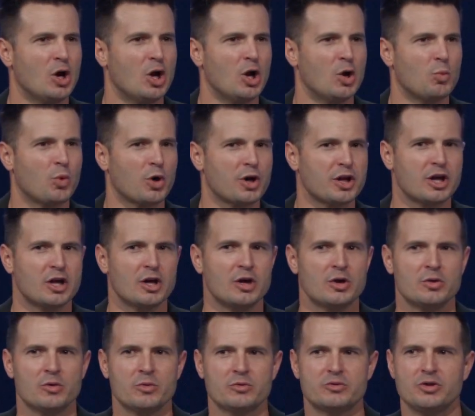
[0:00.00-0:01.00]
And we're going to
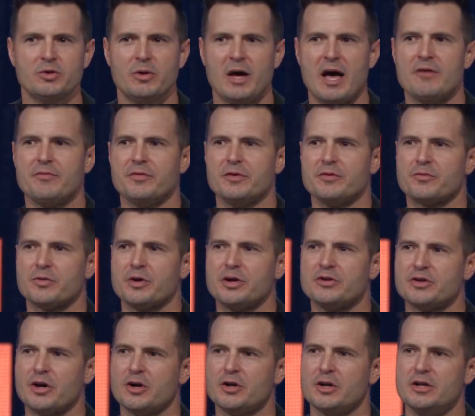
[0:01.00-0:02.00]
go to heaven for
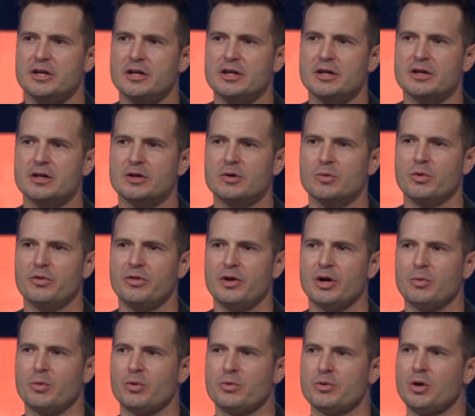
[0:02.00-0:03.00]
eternity where
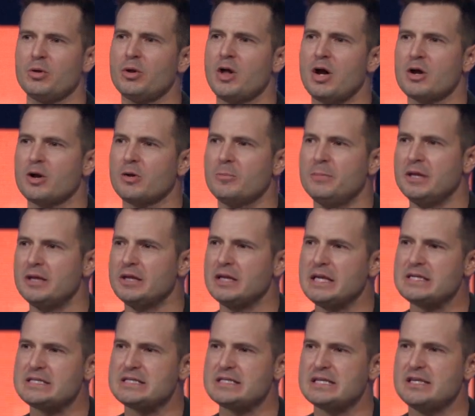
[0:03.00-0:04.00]
there will no longer be
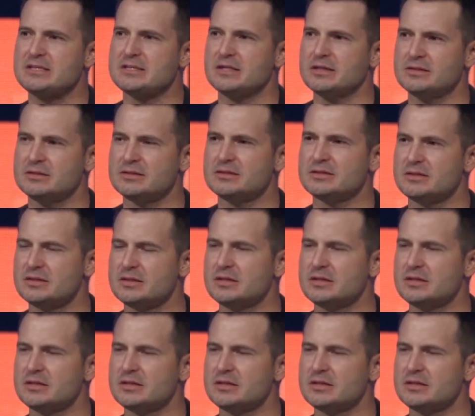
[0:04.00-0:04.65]
any seasons.